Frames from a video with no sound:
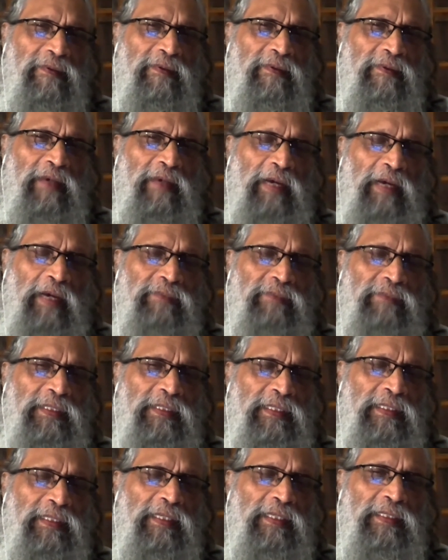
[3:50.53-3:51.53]
after
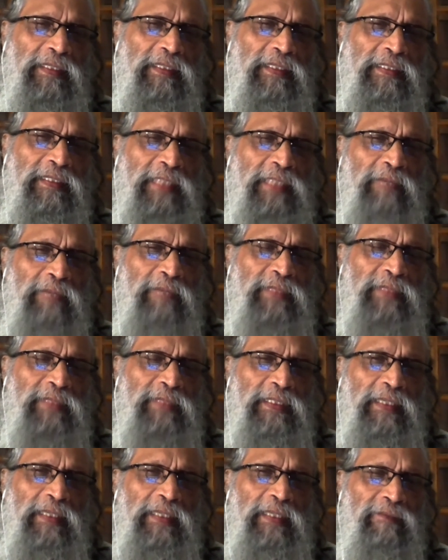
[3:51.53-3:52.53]
hearing the same thing
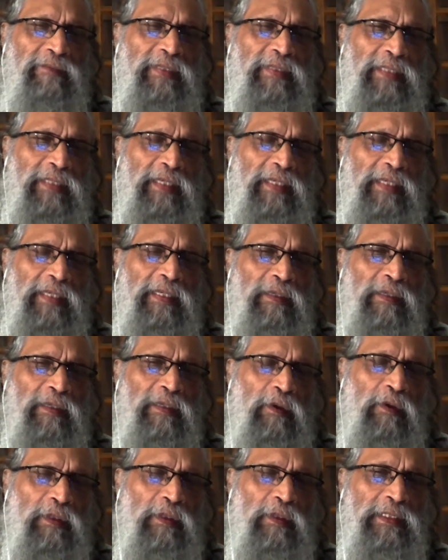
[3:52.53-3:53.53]
every day and
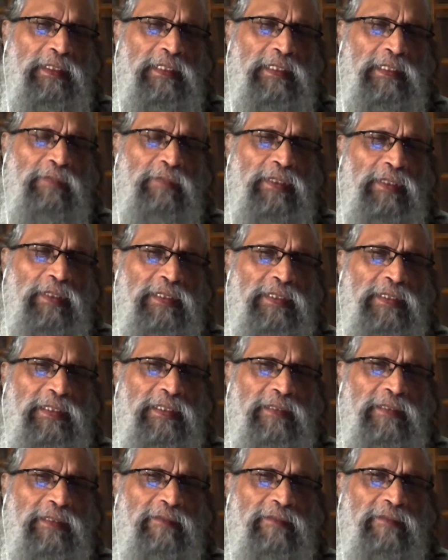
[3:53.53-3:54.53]
all the troubles
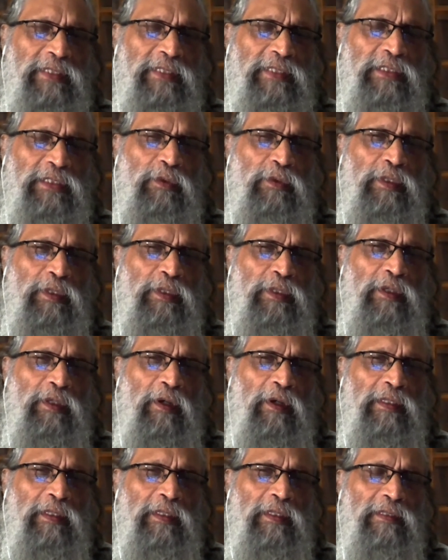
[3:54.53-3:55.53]
which is going
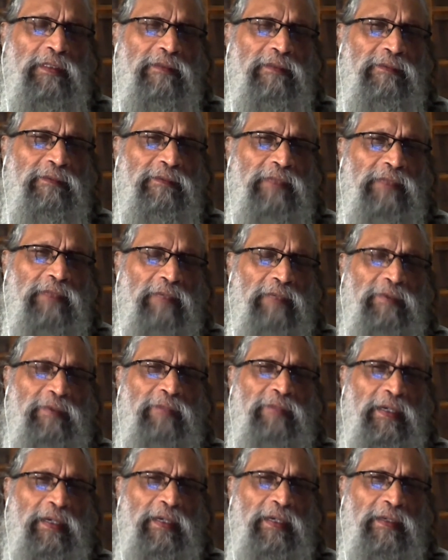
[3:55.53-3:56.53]
on
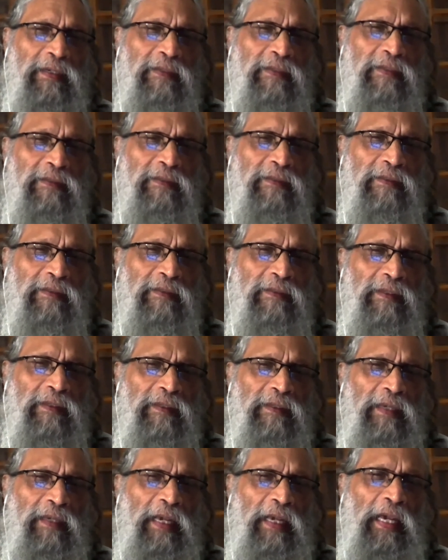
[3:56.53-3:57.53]
everywhere,
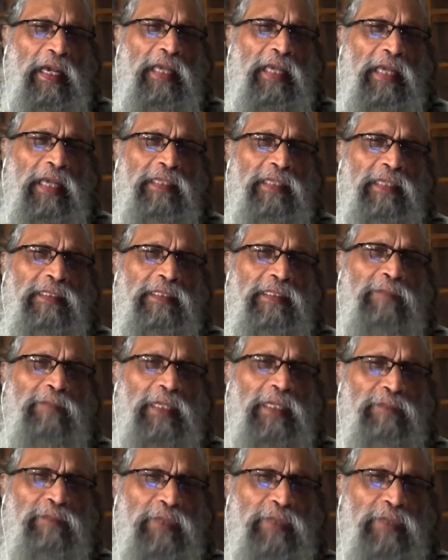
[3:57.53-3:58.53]
and the
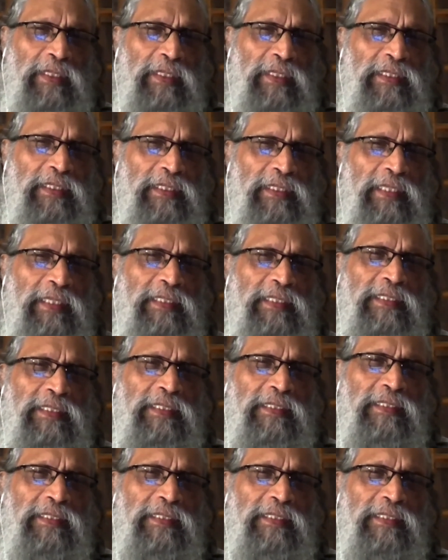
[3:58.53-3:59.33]
manipulations